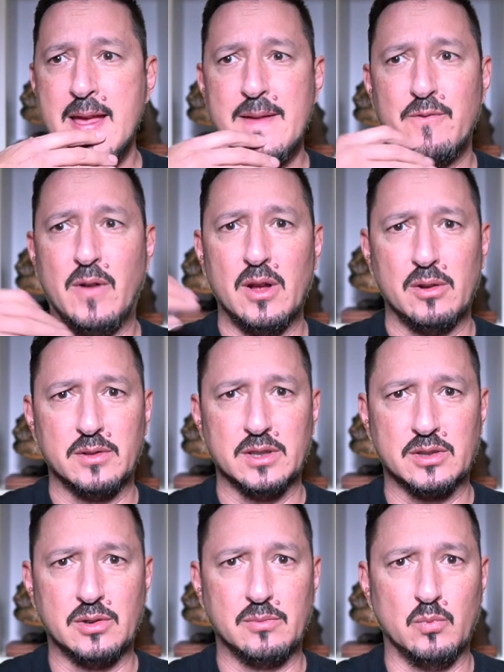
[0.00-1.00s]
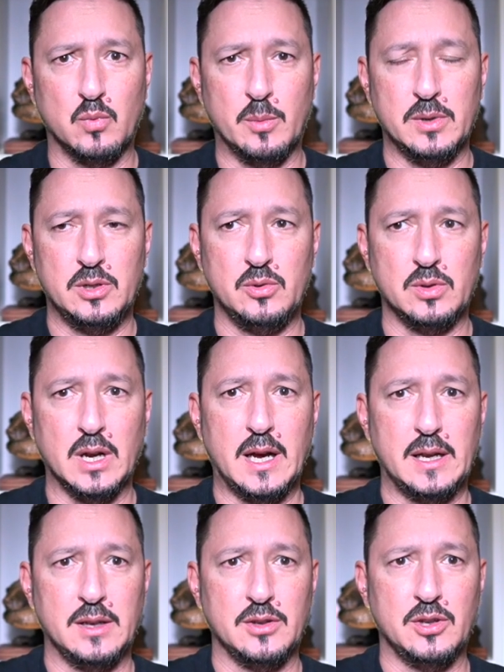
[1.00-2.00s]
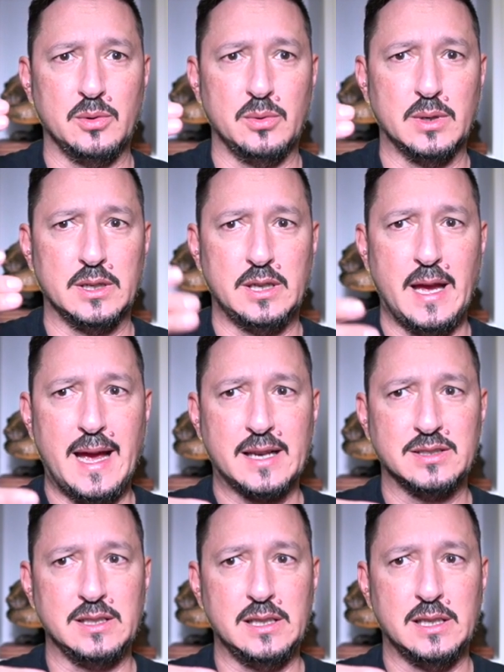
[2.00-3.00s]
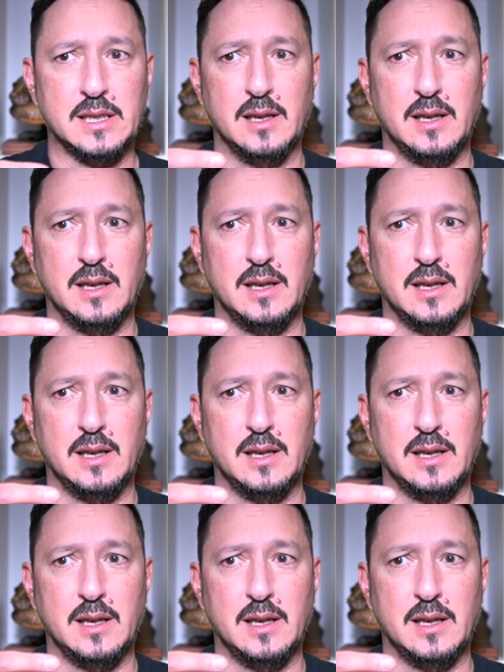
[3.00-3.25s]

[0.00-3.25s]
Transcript: followed this woman who got into a taxi,